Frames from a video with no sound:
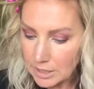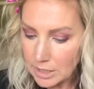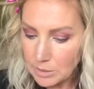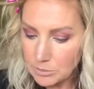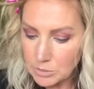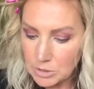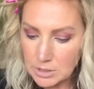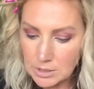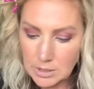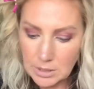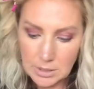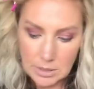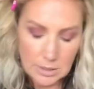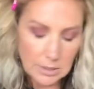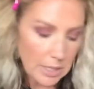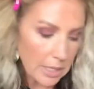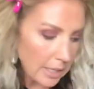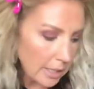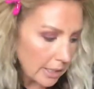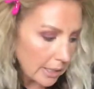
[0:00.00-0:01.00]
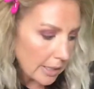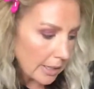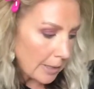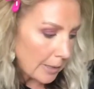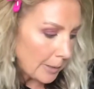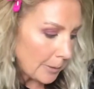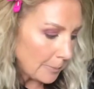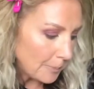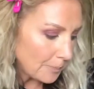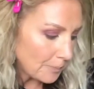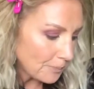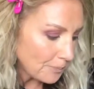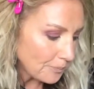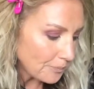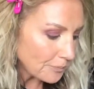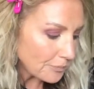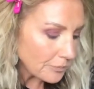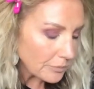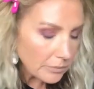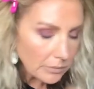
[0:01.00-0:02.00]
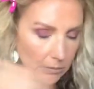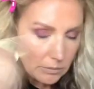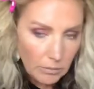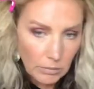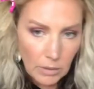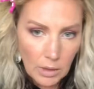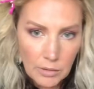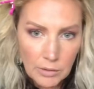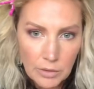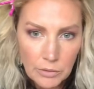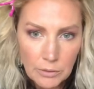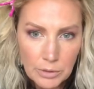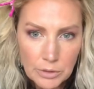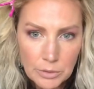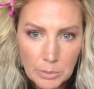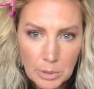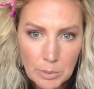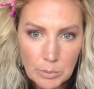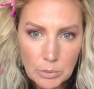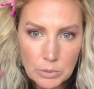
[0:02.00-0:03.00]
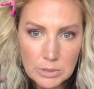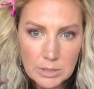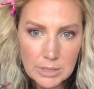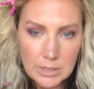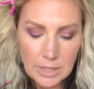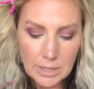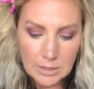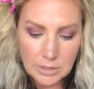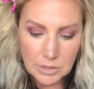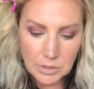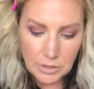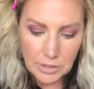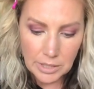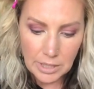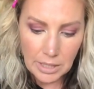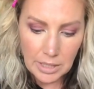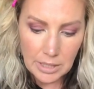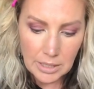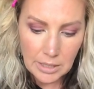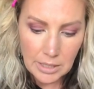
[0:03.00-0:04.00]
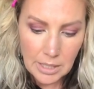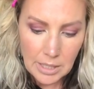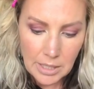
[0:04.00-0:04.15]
I'm just gonna take the other end of my multitasker again.